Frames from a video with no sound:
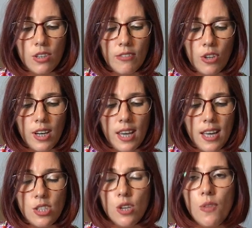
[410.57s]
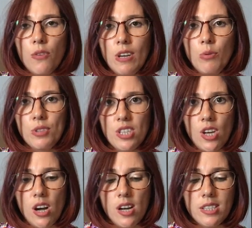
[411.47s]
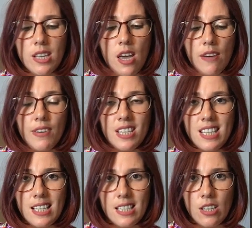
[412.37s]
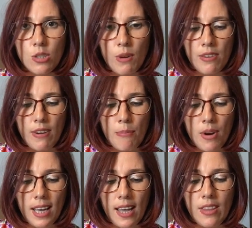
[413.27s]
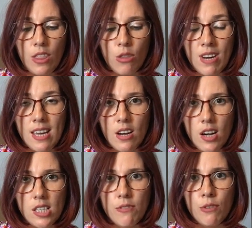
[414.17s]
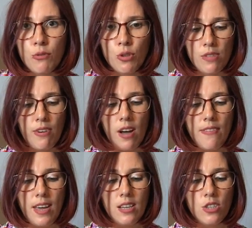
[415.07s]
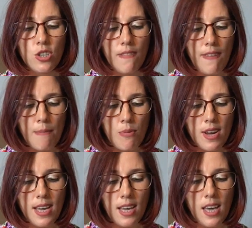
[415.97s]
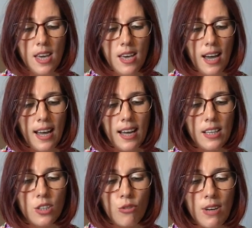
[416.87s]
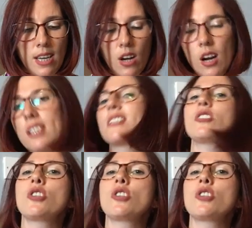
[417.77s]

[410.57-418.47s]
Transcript: 3/4 yards for the 60 inch wide fabric, and then 3 yards for the 45 inch fabric, and 3 yards is